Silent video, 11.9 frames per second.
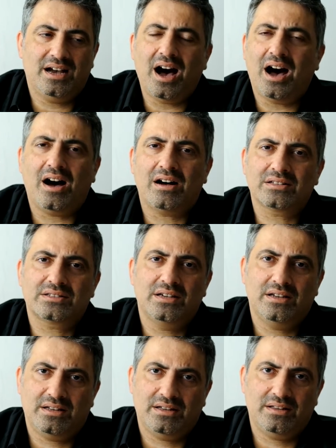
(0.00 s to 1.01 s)
art
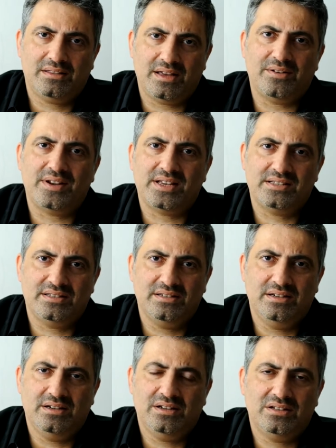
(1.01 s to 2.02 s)
there is,
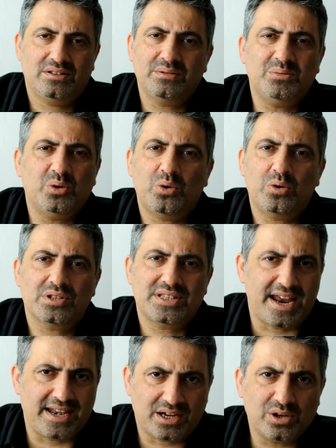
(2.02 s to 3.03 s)
the more
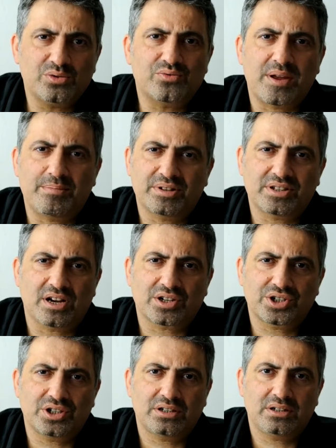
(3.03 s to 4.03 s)
technical
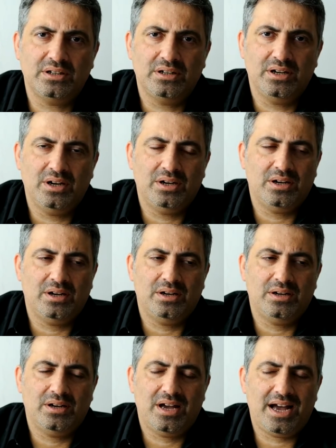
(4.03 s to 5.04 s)
reproduction.
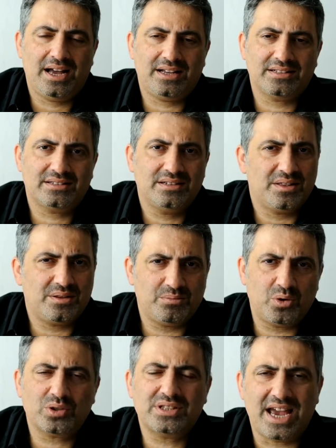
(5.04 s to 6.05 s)
And the
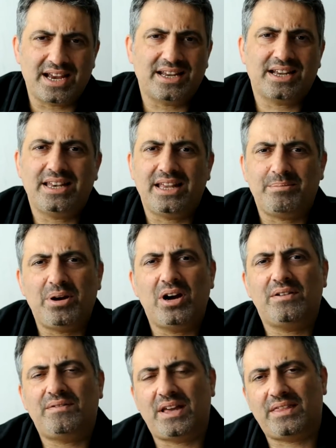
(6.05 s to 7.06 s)
more technically
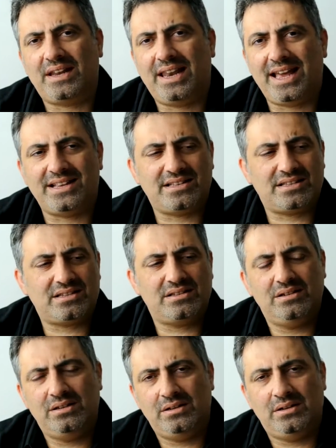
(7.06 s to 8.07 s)
perfect the lens,
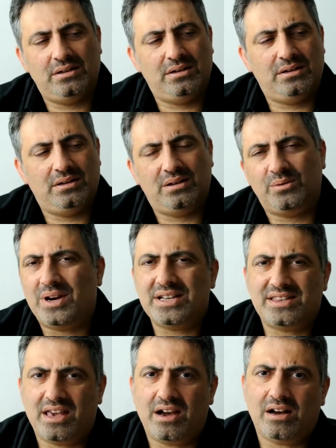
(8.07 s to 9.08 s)

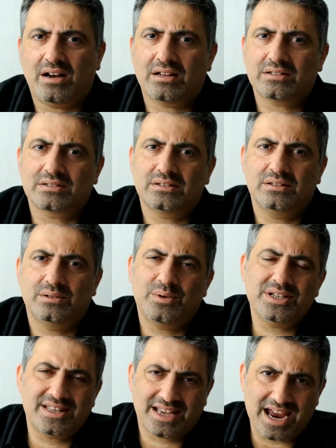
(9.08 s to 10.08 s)
where's the art?
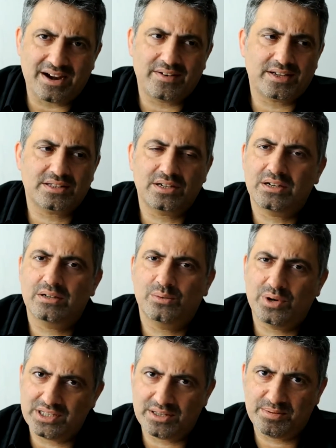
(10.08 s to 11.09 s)
Where's the character?
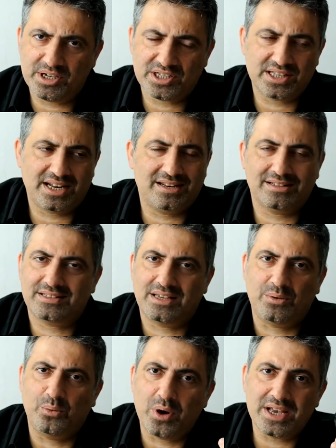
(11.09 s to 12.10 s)
Where's the
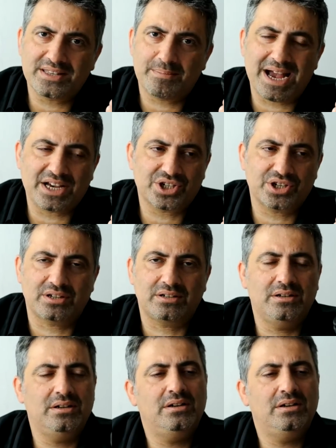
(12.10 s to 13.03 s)
personality? Where's the passion?